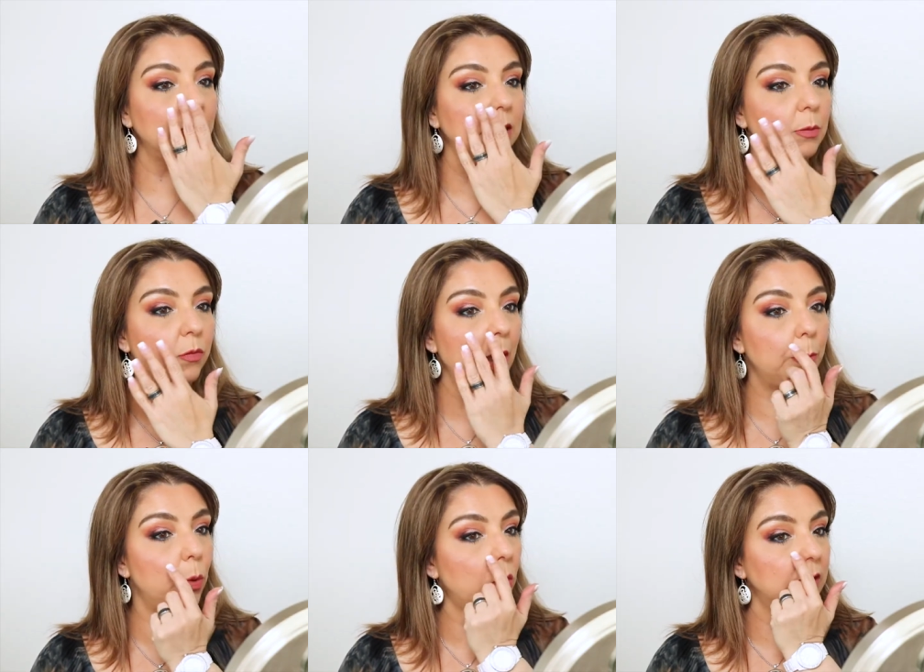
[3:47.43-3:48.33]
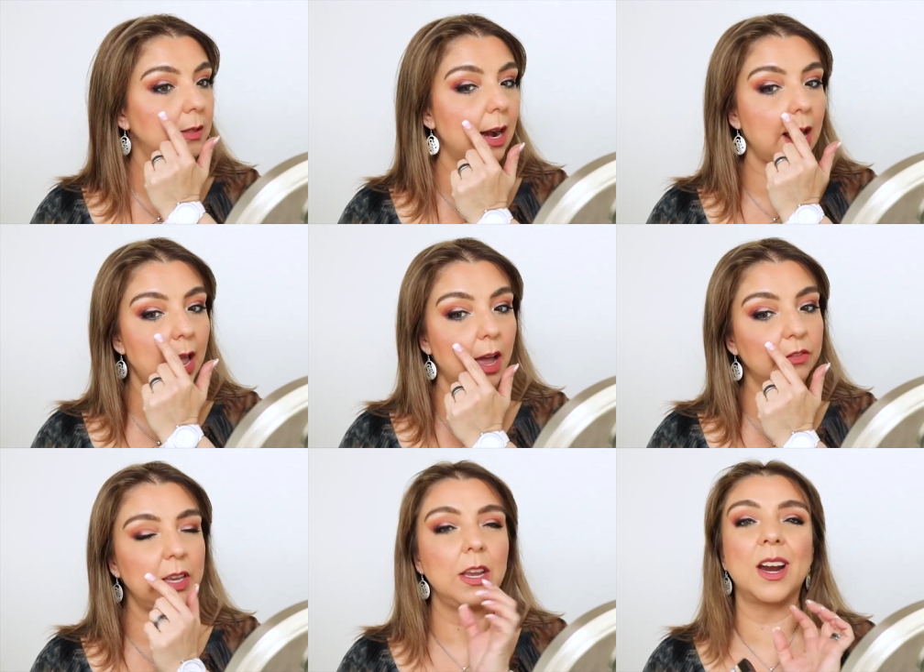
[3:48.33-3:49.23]
some of my pores that I
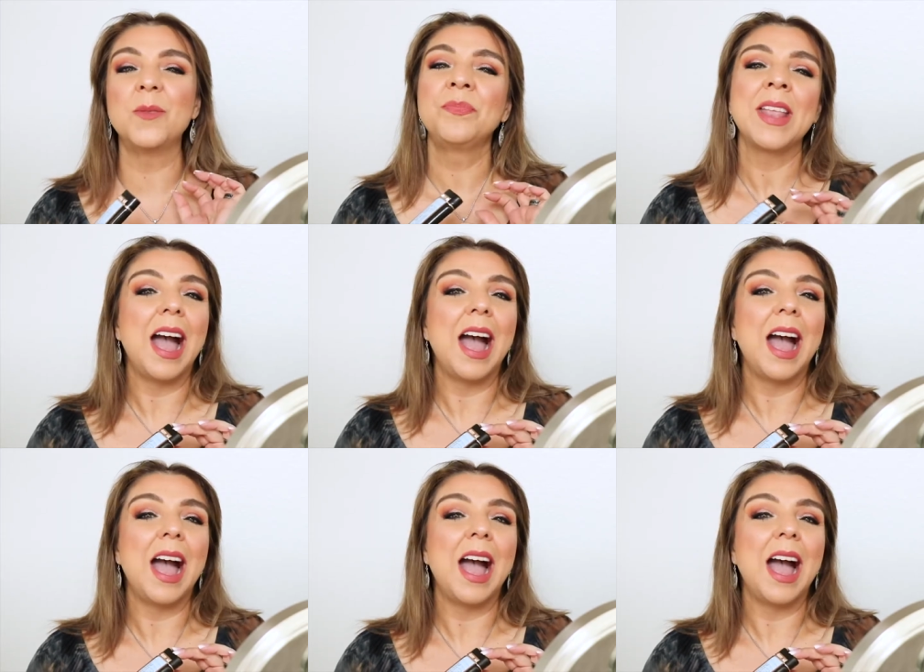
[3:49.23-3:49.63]
have here.